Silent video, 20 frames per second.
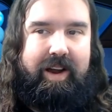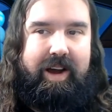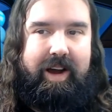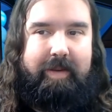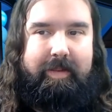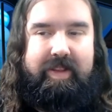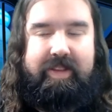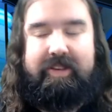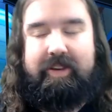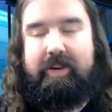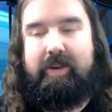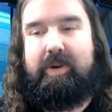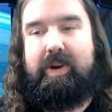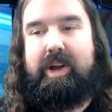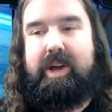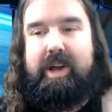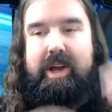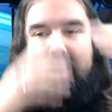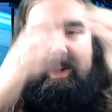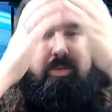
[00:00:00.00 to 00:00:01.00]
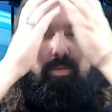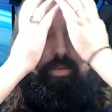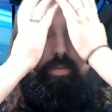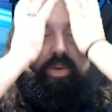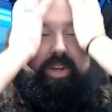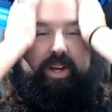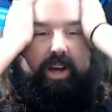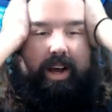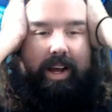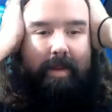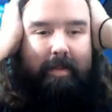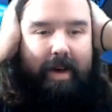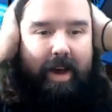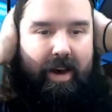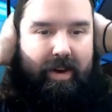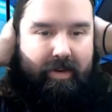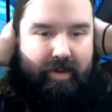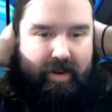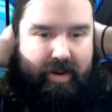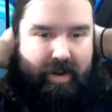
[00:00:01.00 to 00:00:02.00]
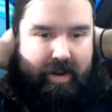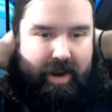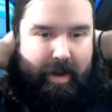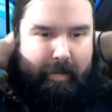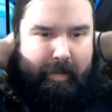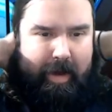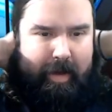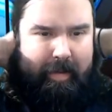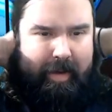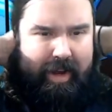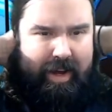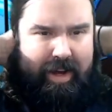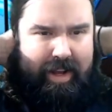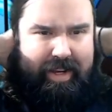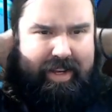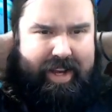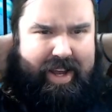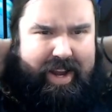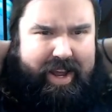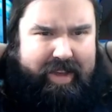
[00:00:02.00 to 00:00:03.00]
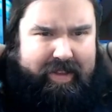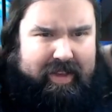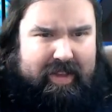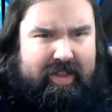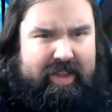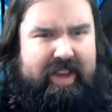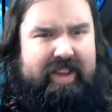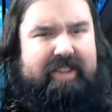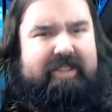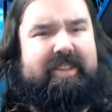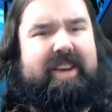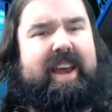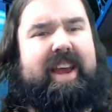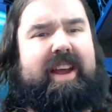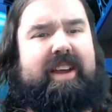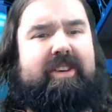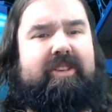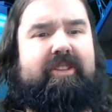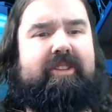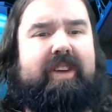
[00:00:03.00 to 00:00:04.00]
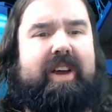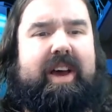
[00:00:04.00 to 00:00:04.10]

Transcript: Um, and so when we talk about upcoming content and then things change,